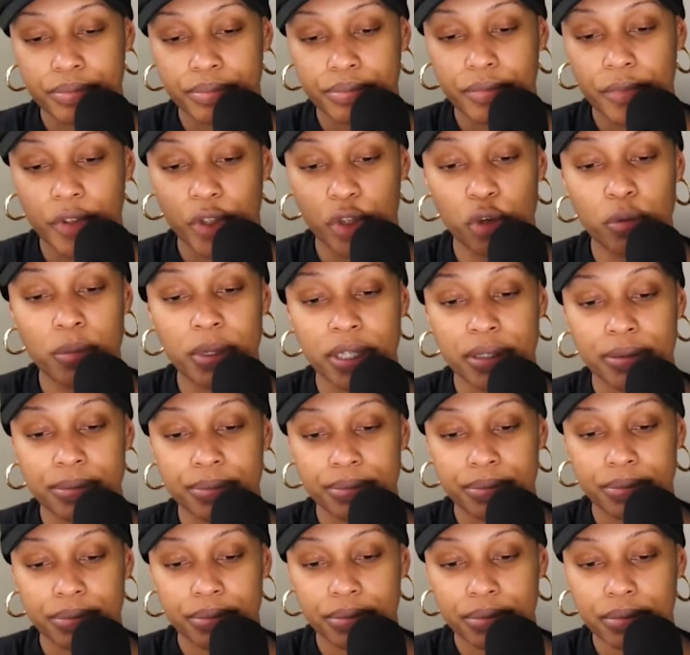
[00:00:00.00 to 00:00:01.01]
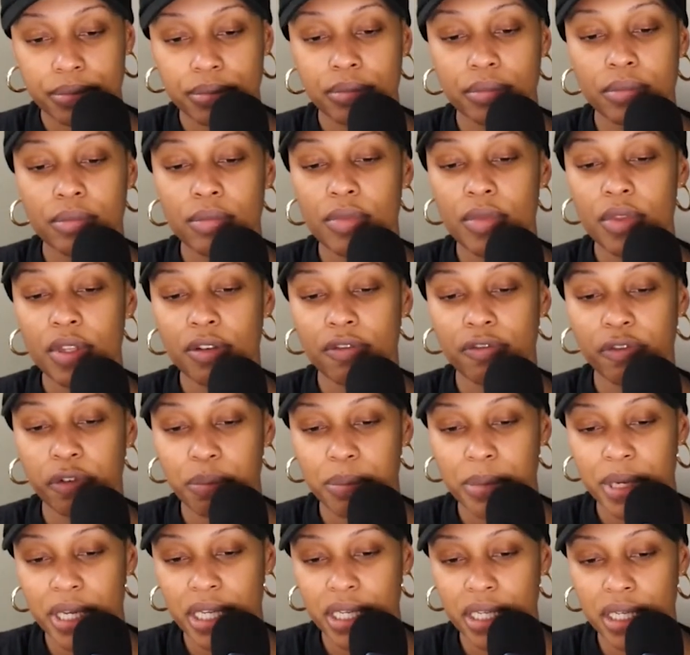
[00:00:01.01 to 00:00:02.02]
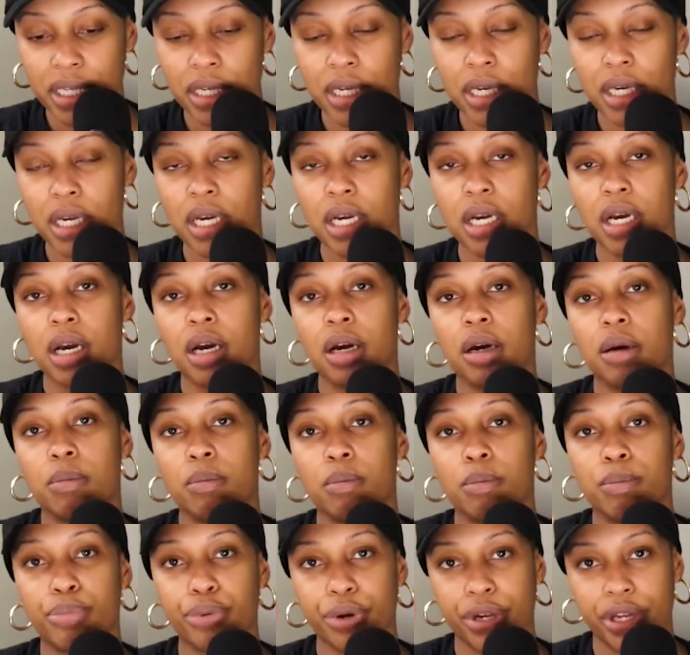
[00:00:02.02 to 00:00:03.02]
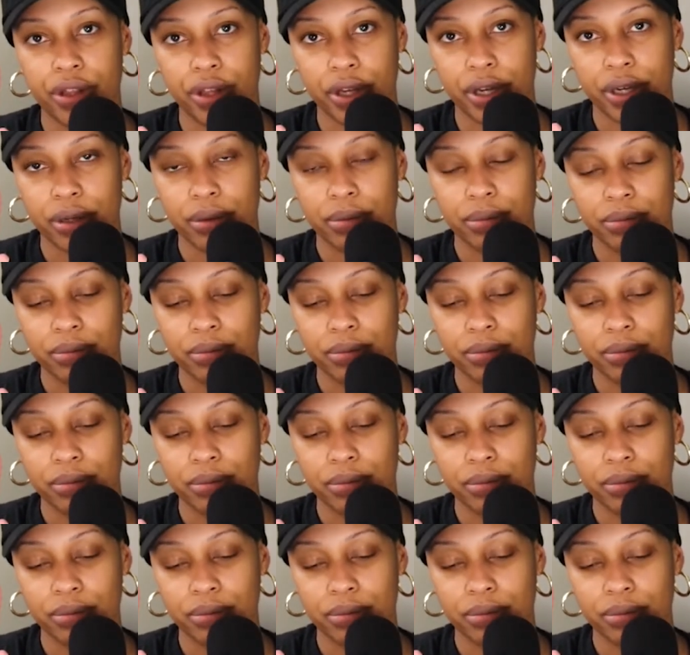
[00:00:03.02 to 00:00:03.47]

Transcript: Cuba. For me, breathing.